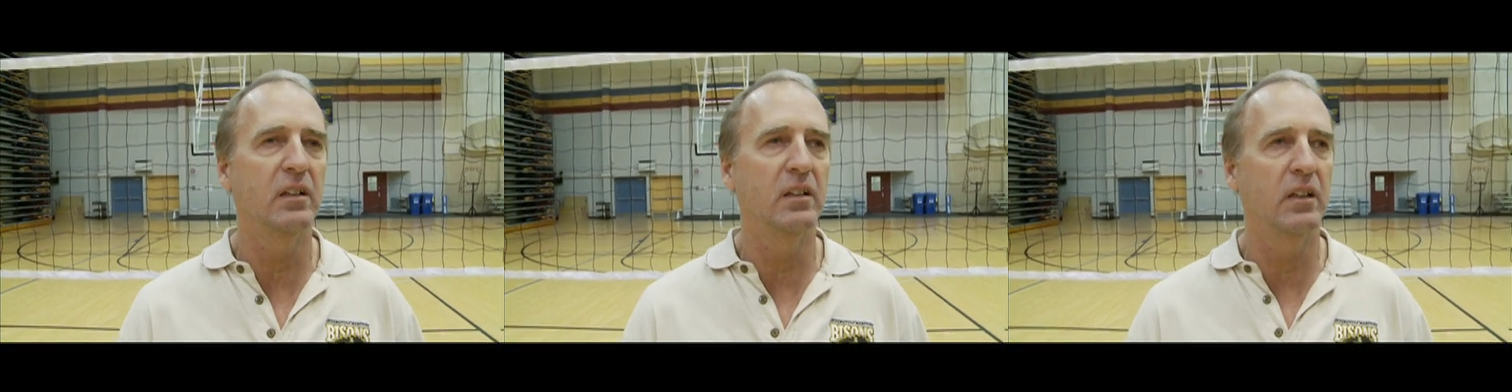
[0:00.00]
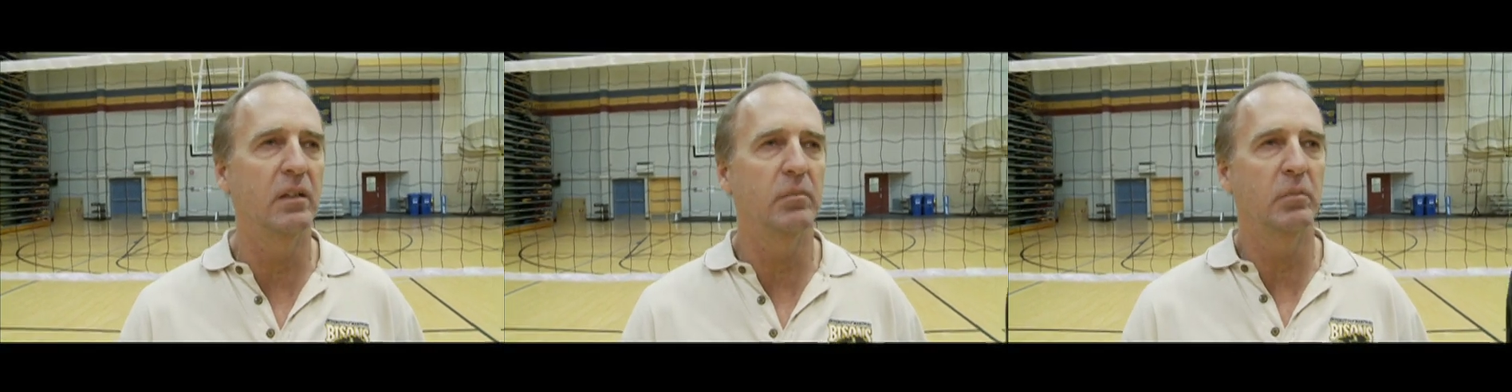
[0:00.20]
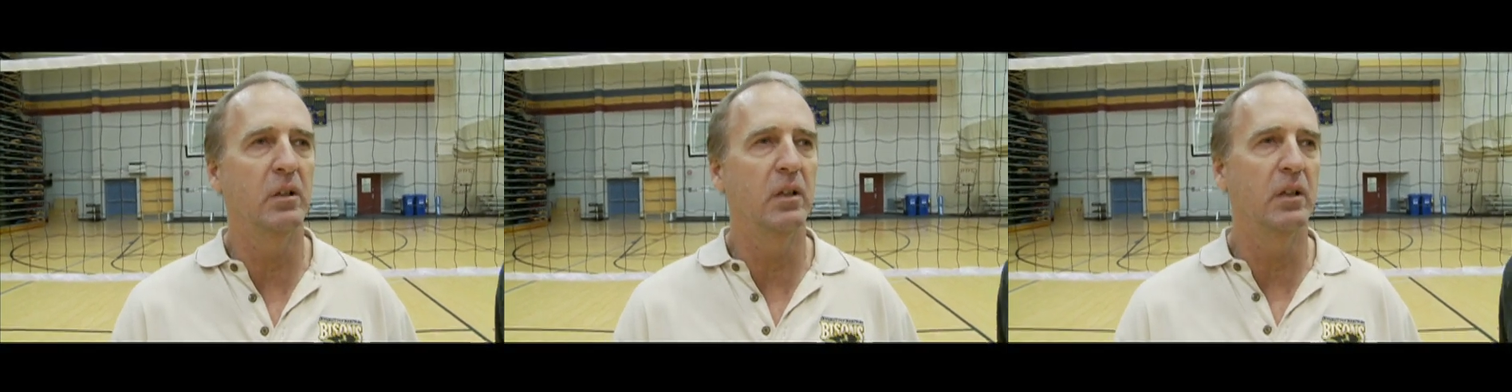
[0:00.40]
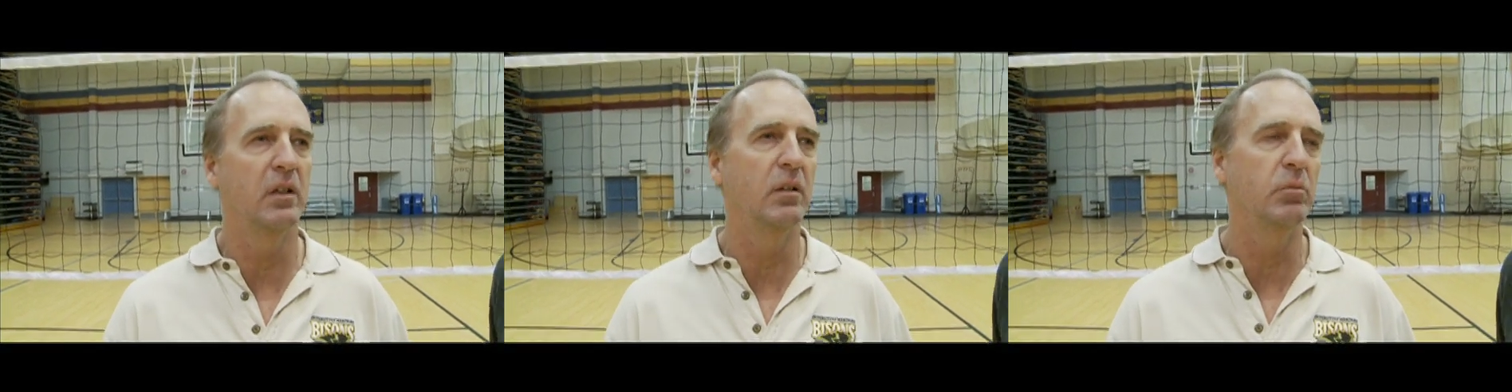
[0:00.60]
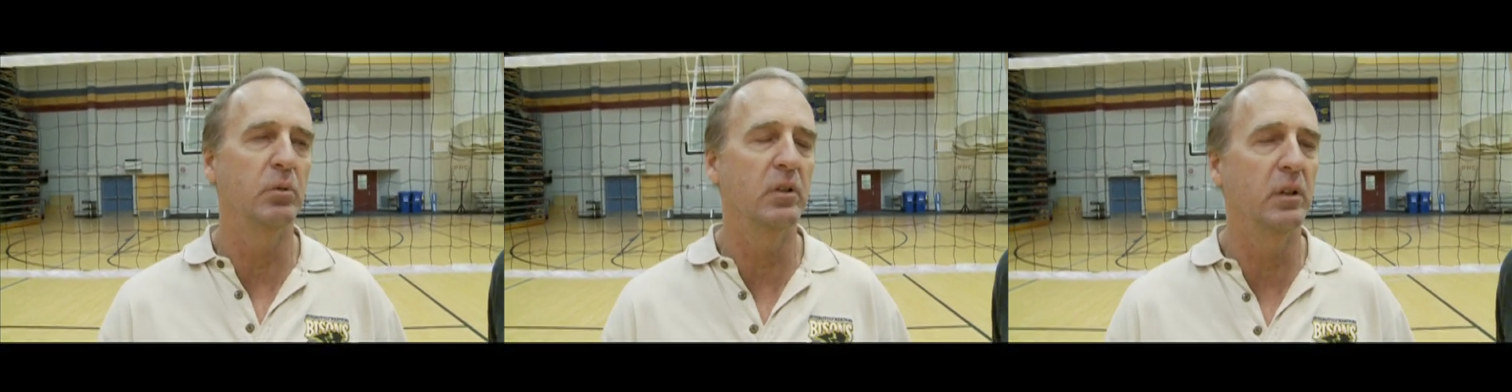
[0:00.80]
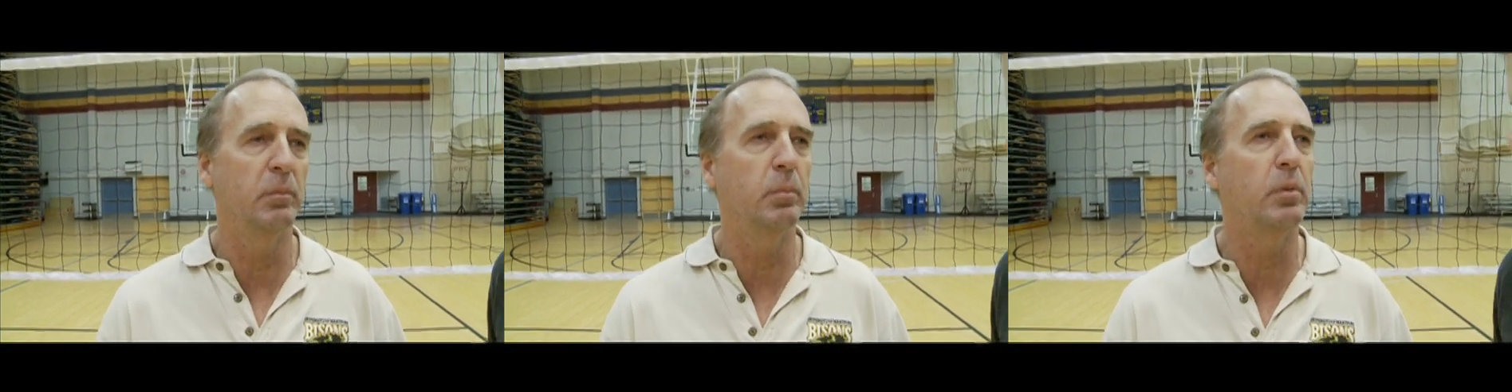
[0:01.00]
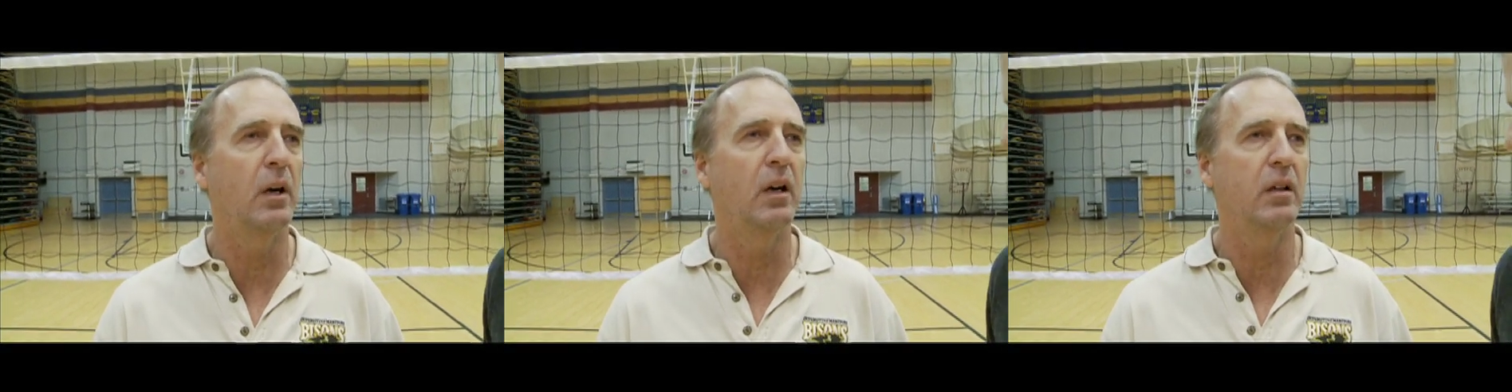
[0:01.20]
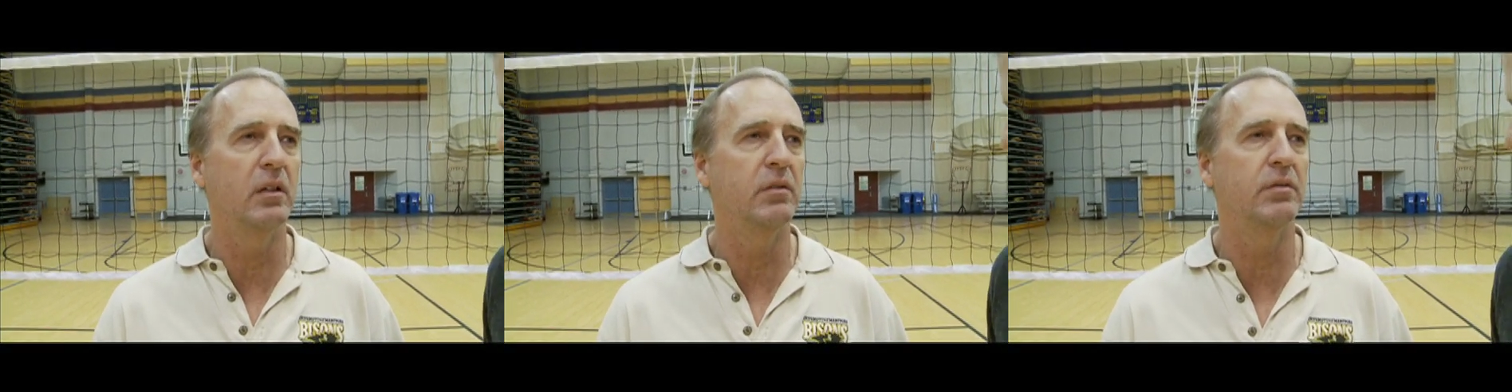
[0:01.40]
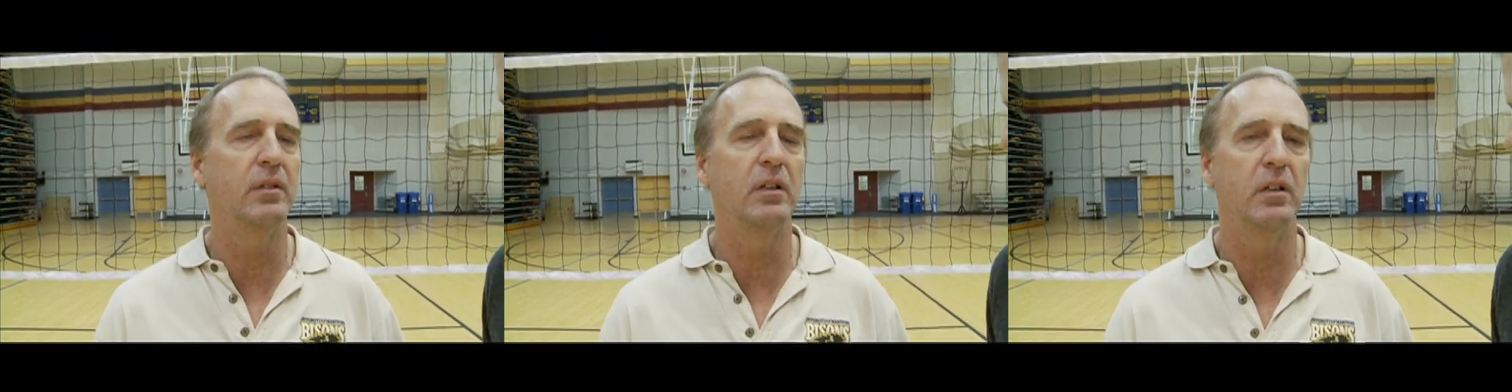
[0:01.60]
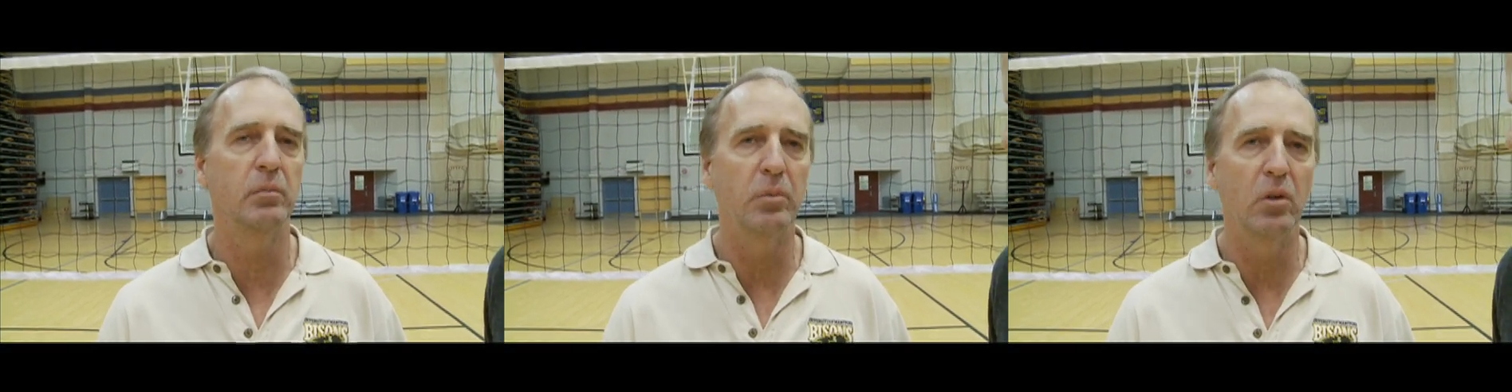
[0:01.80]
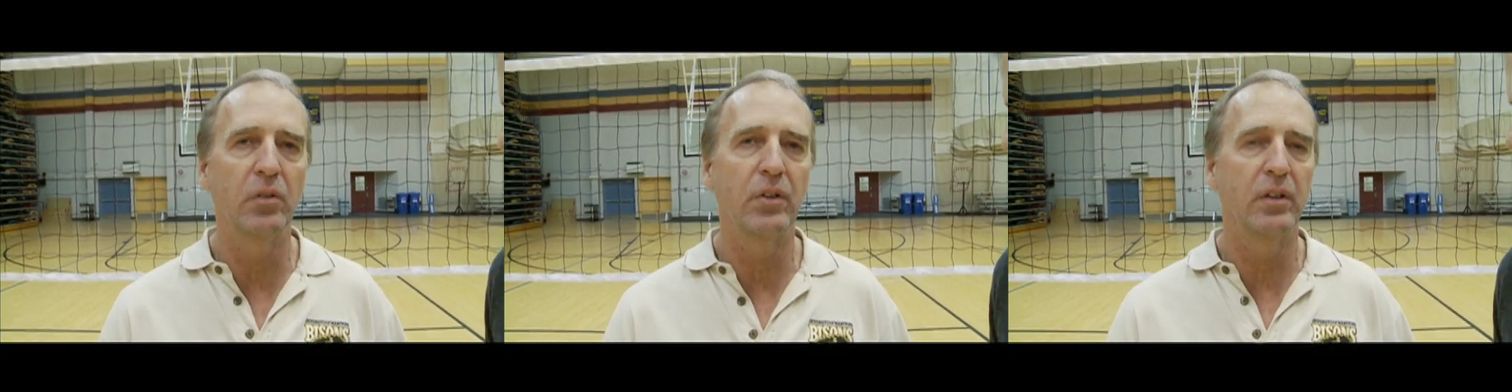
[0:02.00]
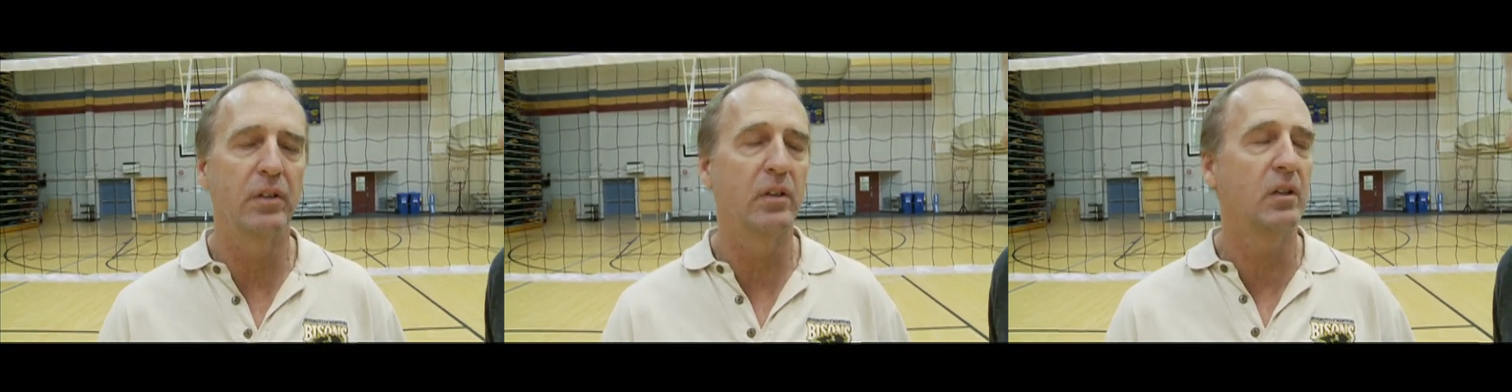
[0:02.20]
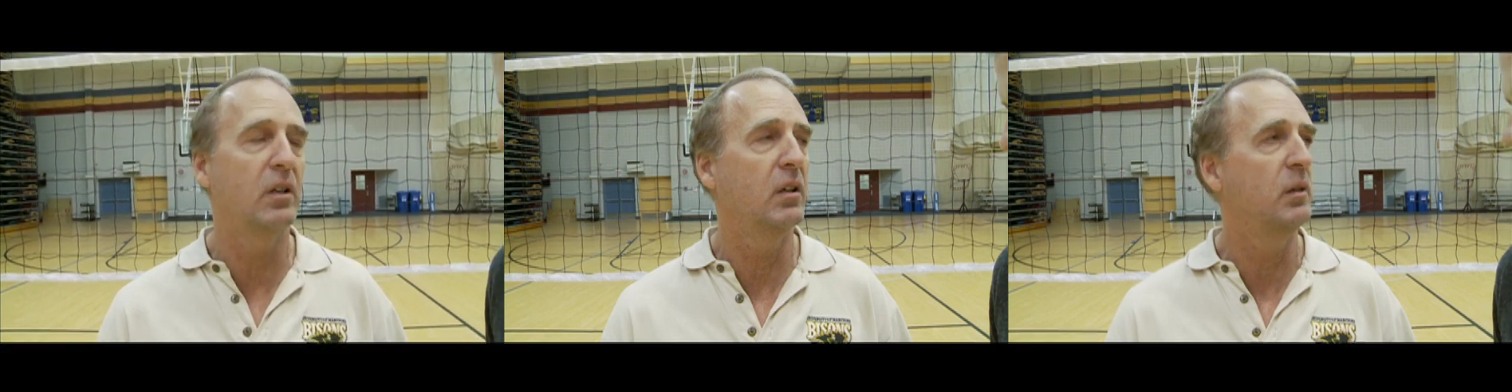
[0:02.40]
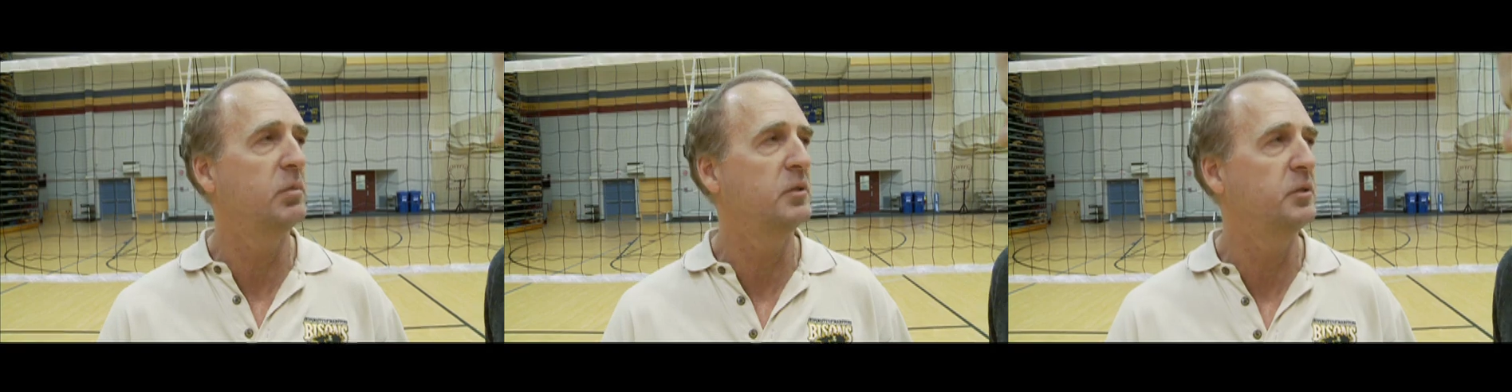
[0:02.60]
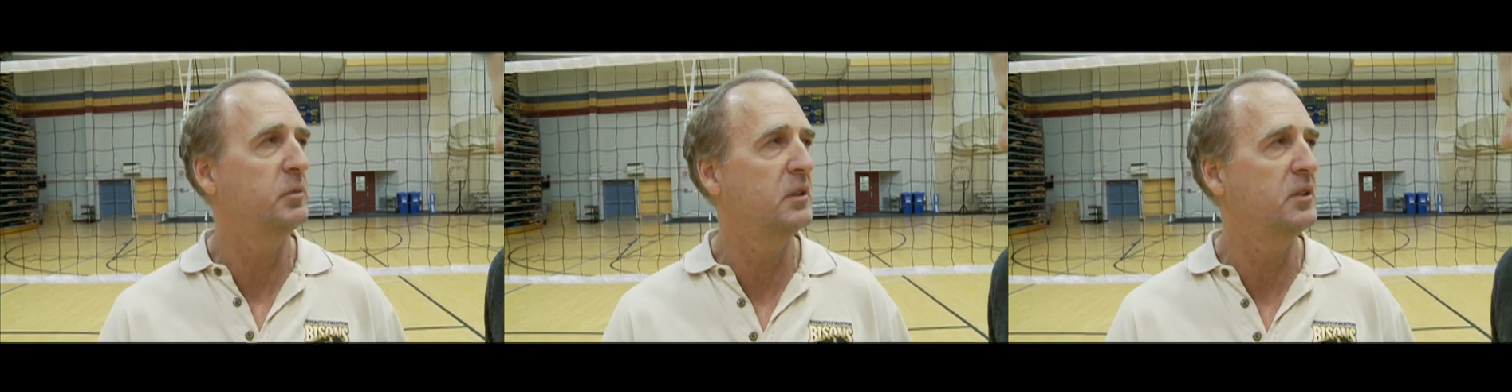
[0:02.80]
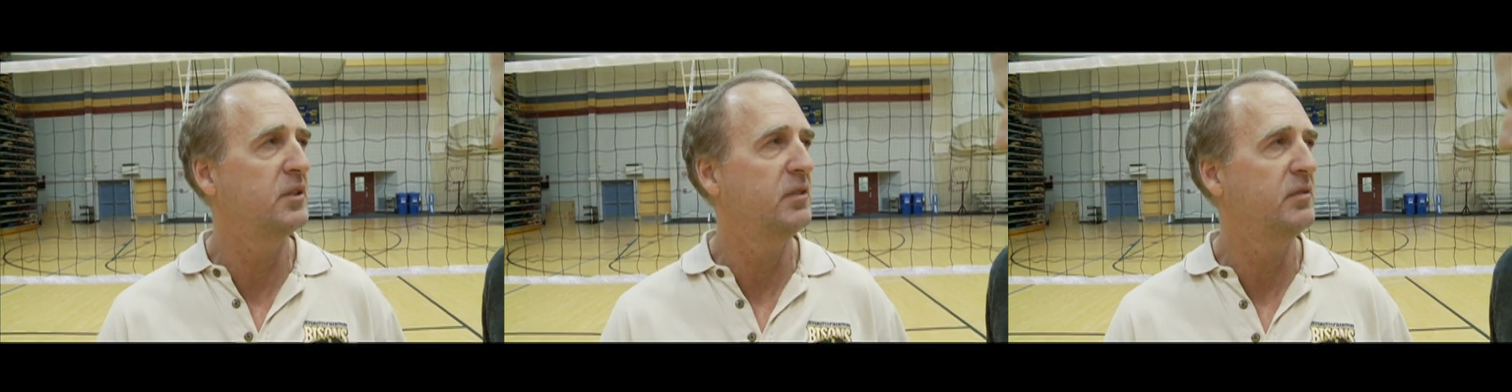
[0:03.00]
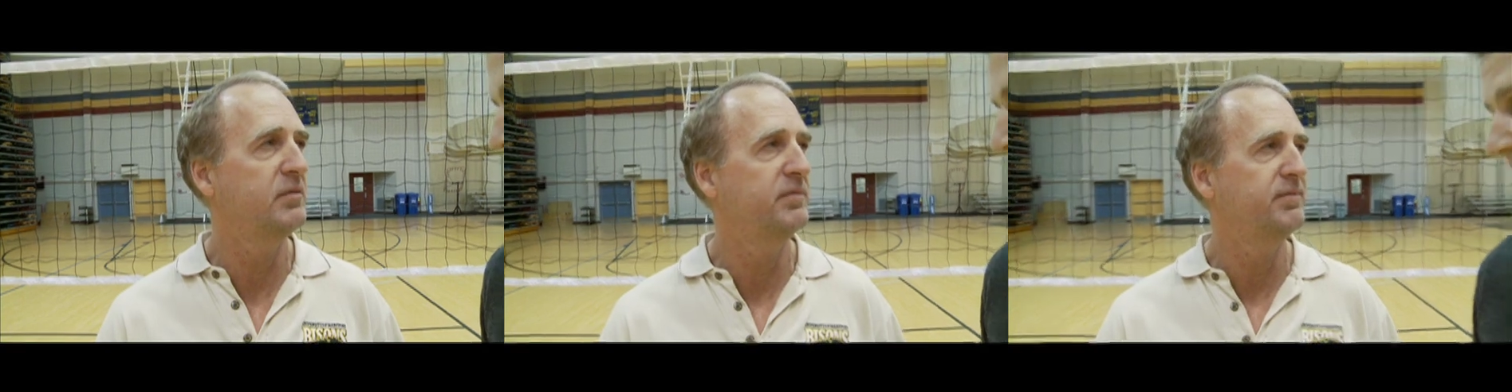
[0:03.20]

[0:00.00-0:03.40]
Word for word: and I'm uh, I'm really proud of uh, both of their accomplishments.